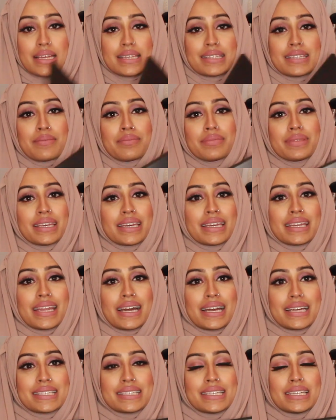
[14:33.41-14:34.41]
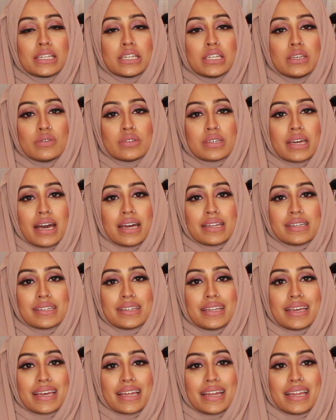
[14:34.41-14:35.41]
something nice and new to add to
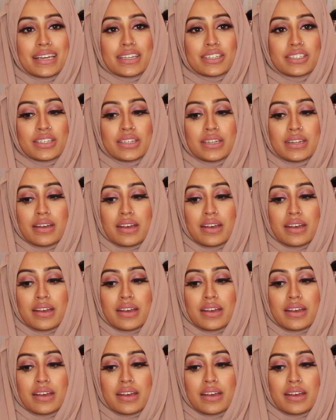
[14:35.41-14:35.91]
their collection.